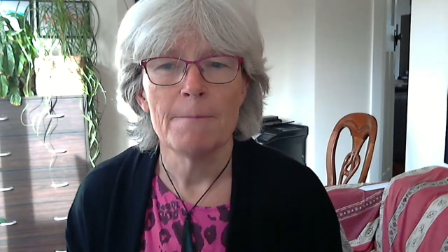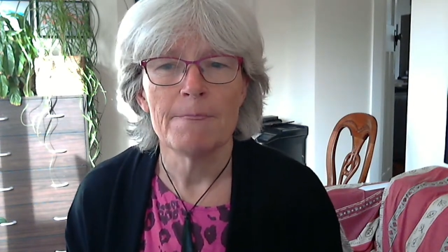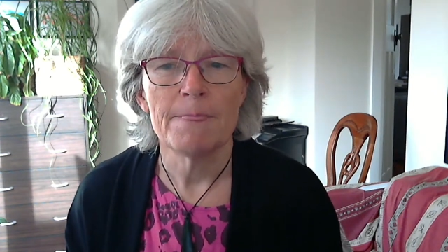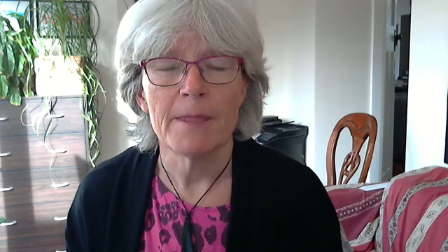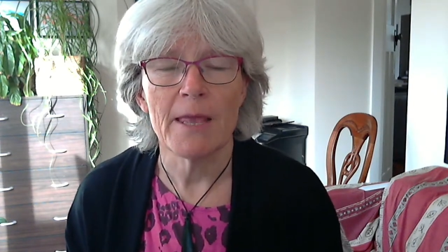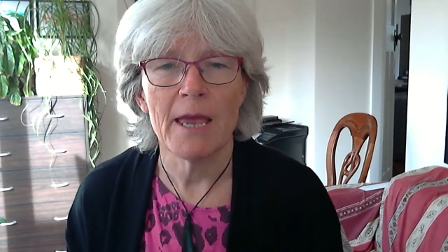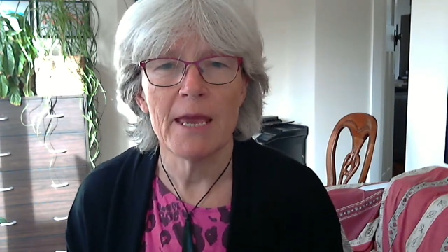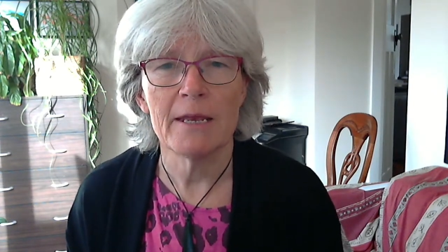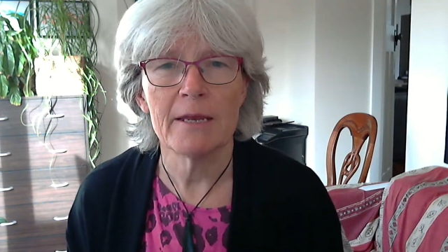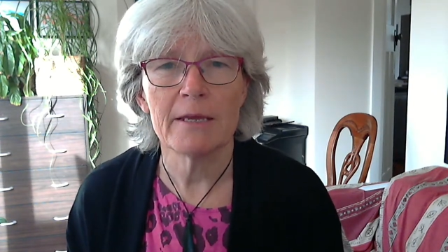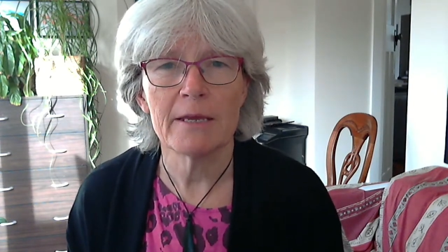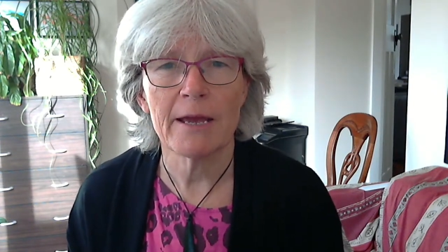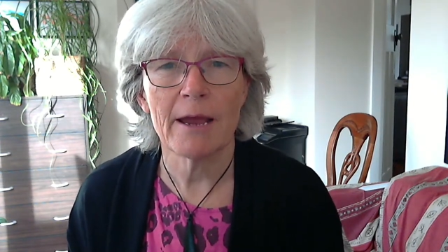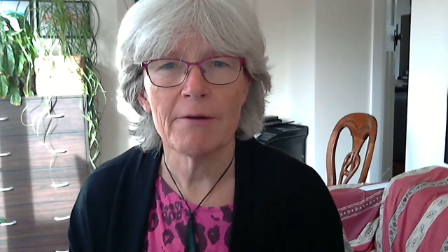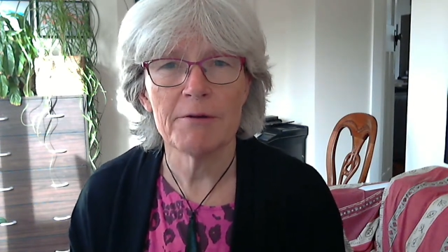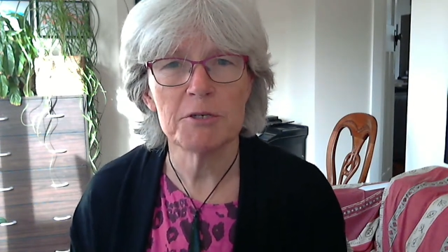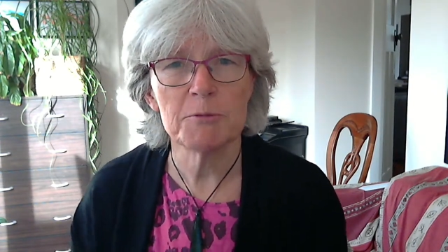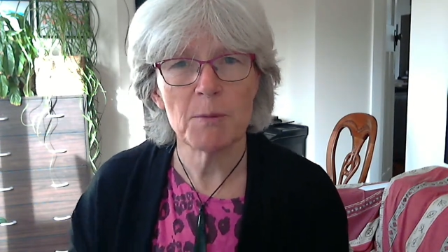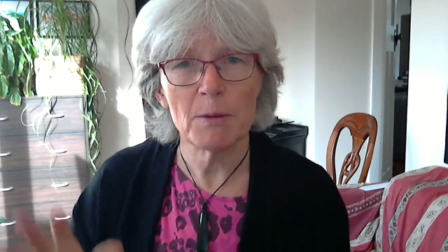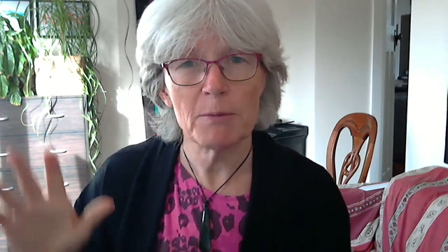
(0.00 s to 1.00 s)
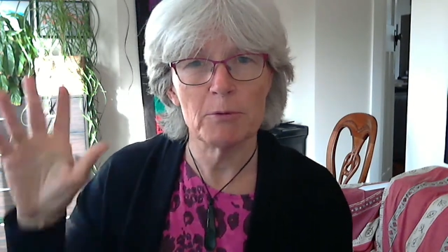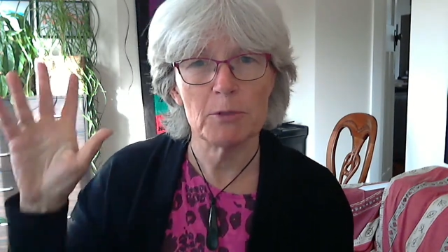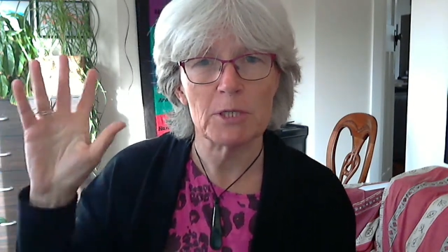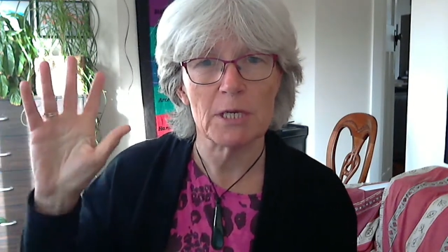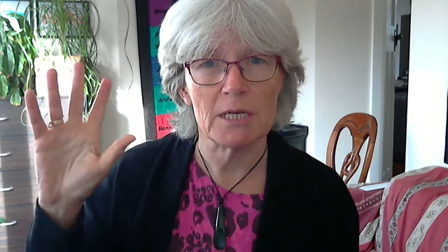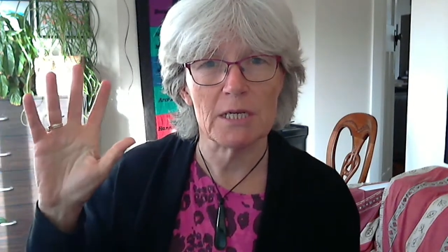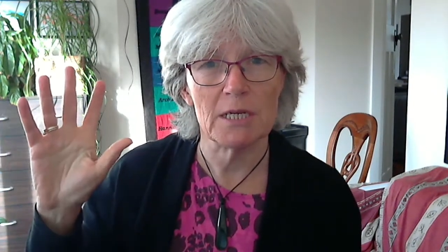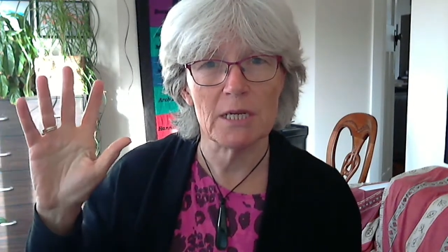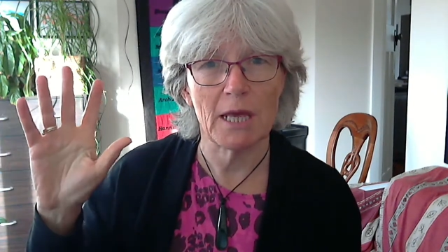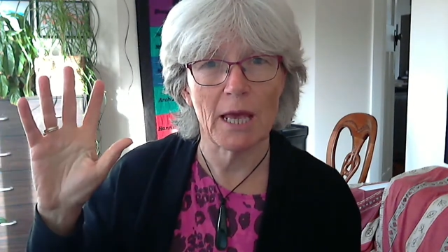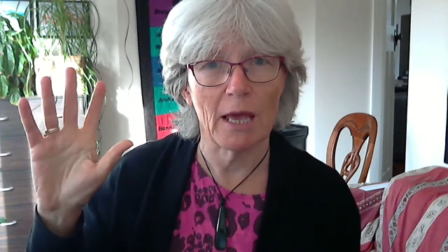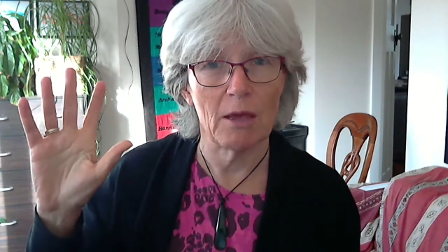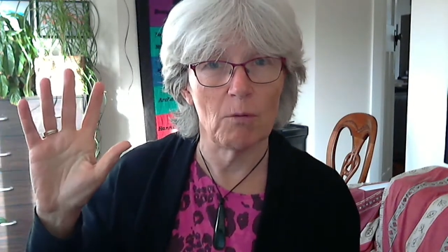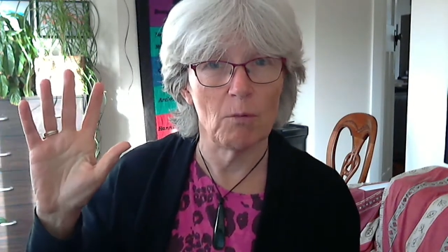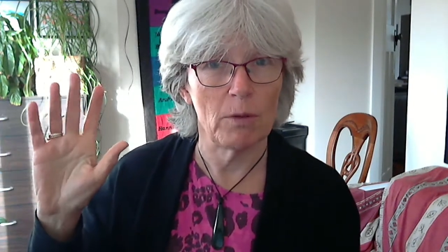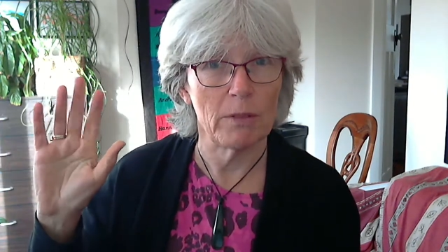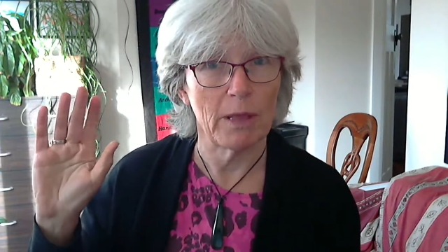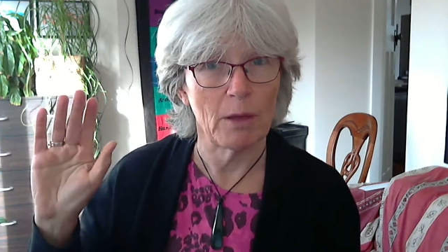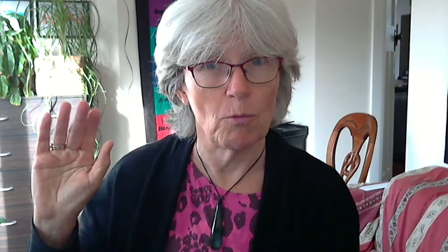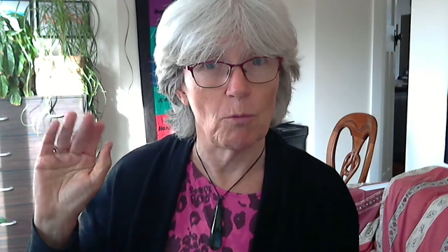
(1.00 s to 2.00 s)
and encourage people to indicate
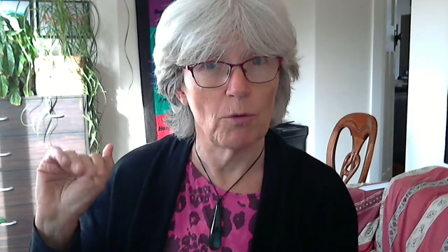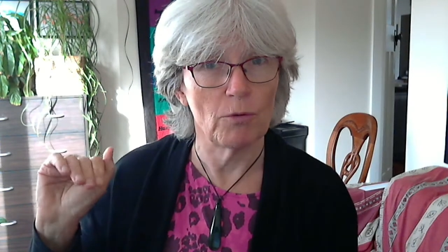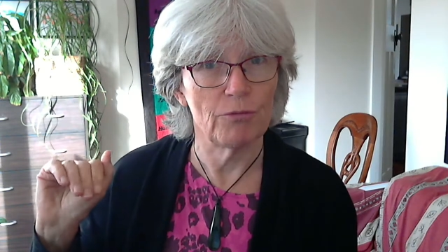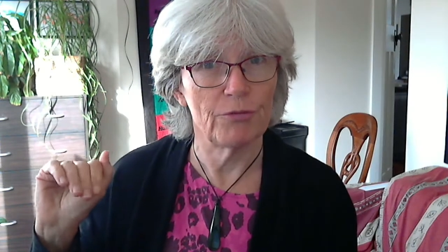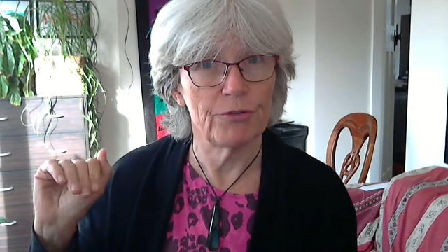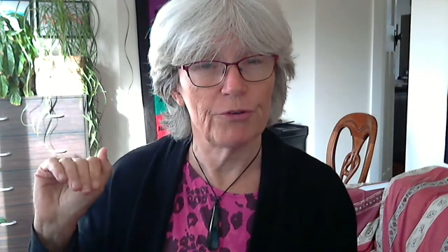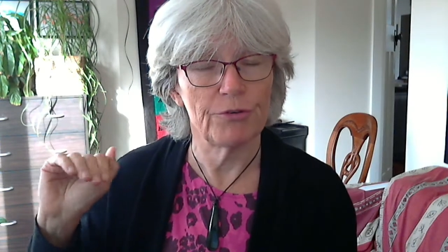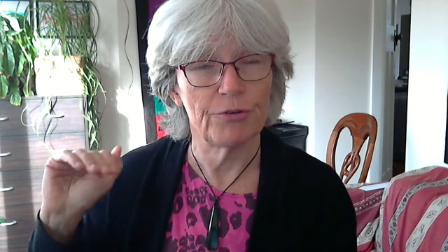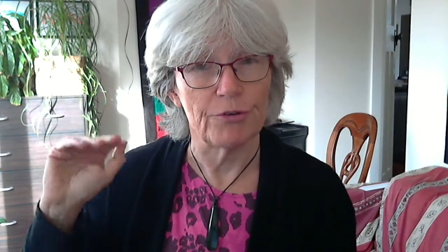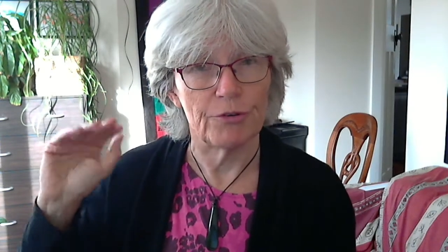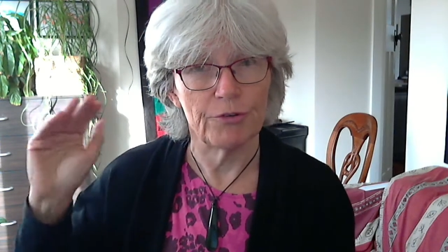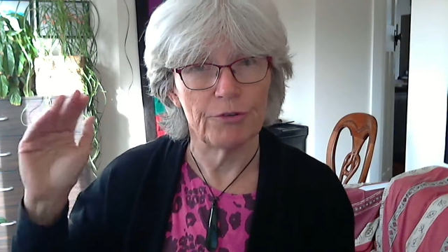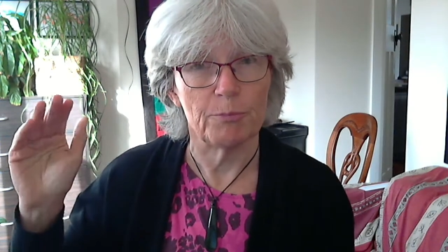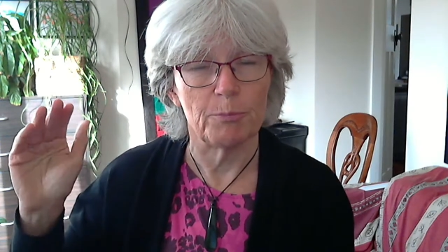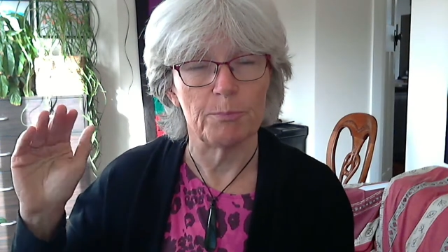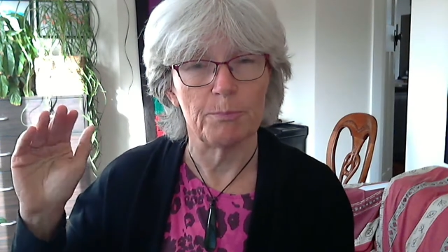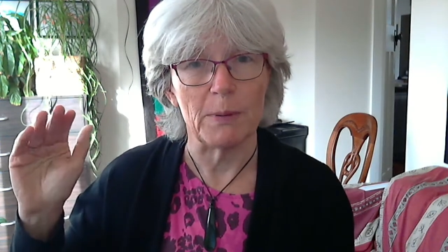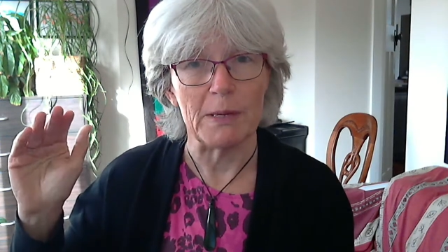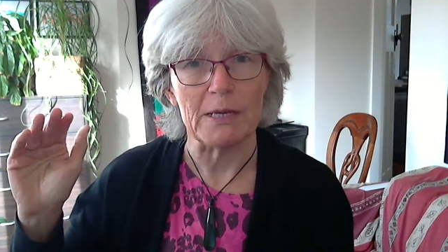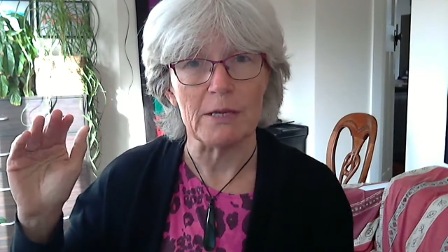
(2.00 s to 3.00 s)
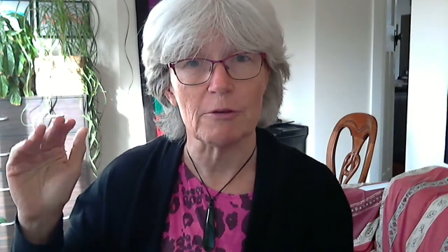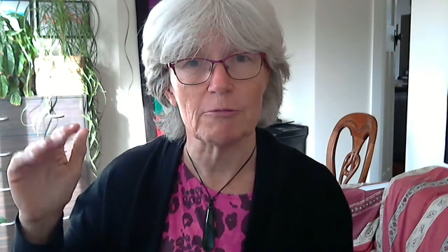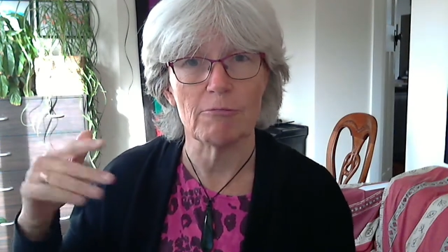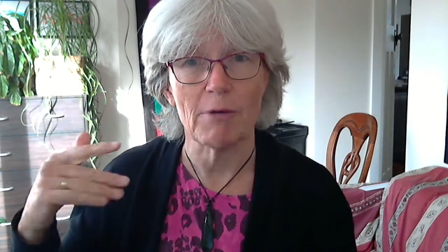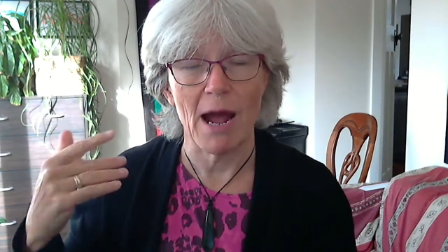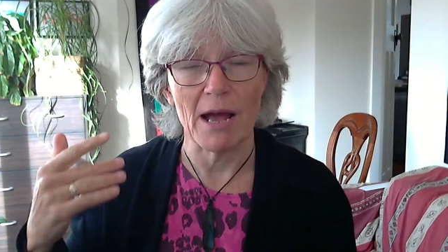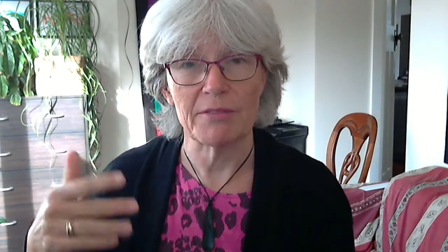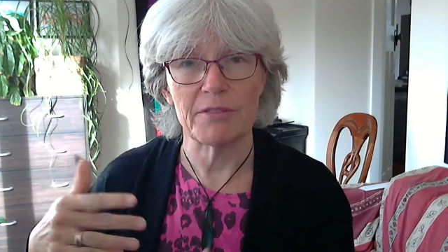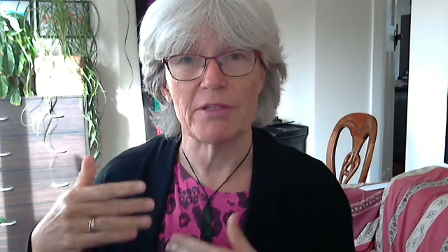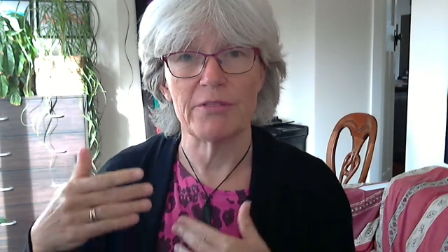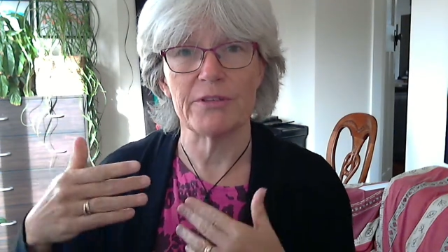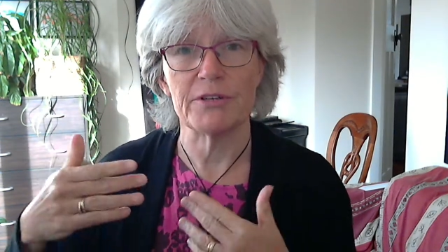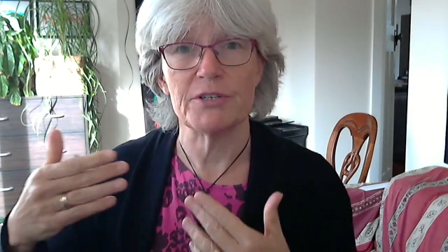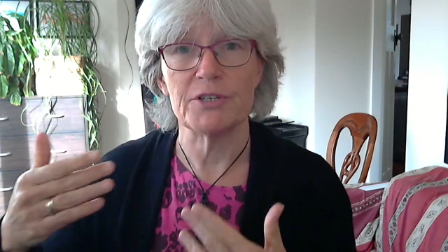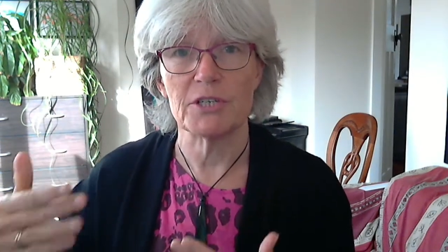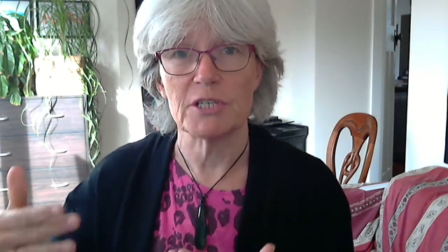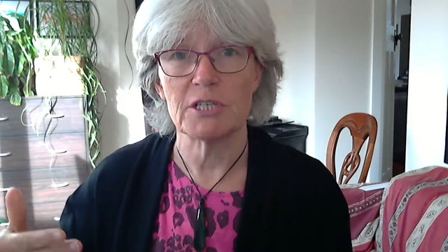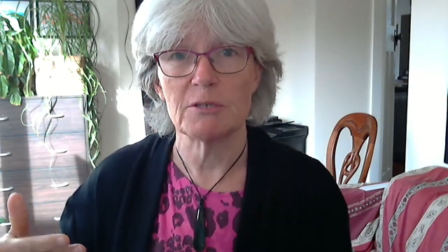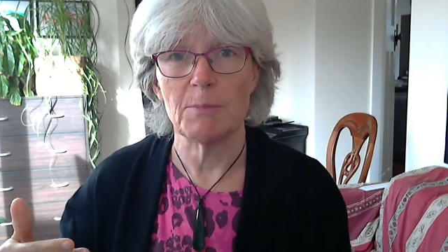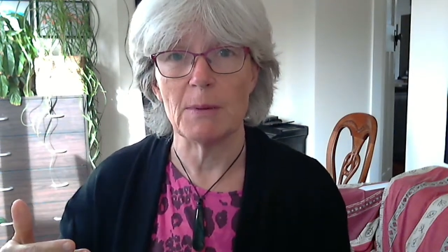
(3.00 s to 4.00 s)
when they want to speak rather than
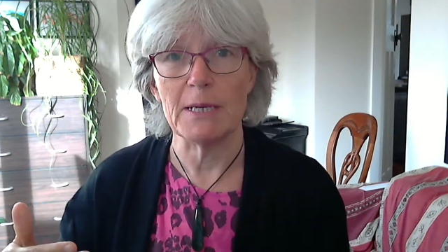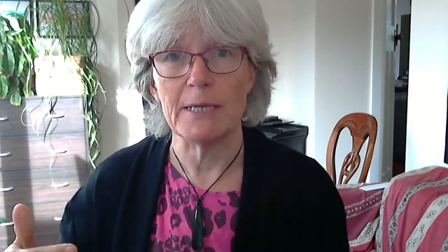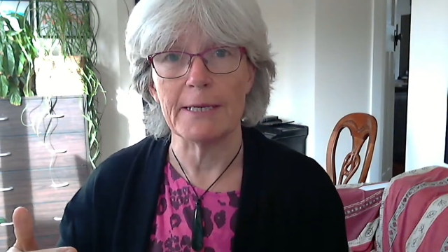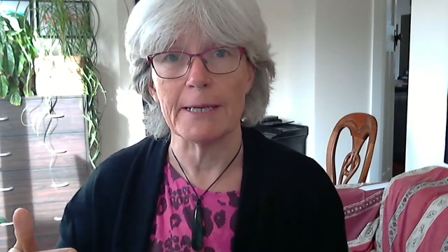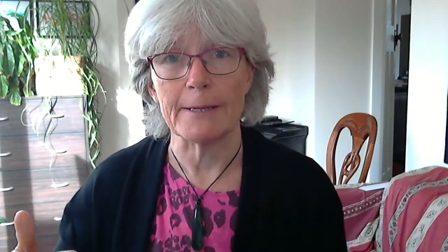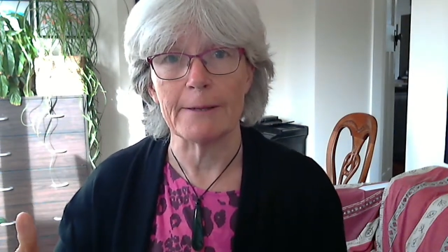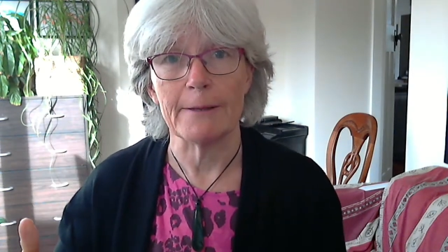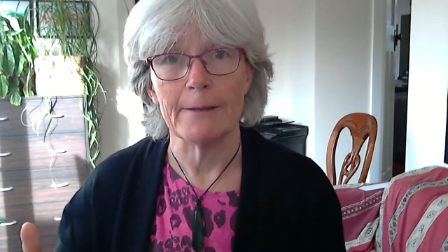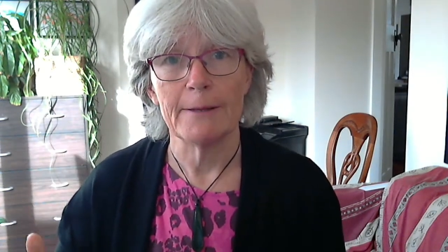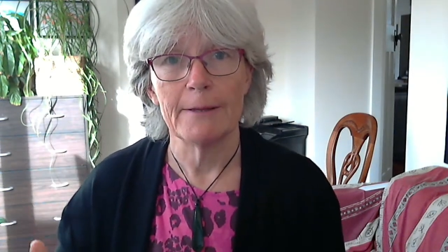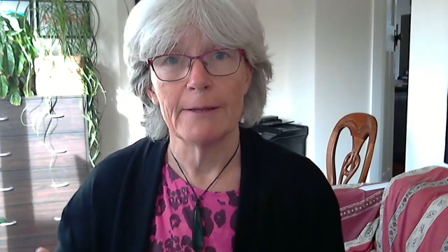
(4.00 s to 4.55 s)
just speaking.